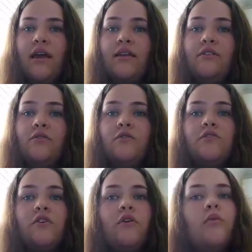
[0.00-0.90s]
and he
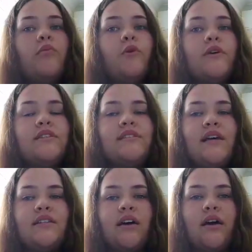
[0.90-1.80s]
also employs
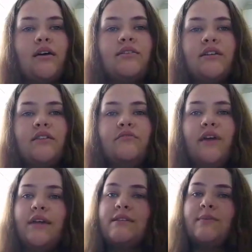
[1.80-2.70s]
satire to
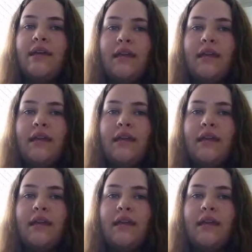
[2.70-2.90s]
convey his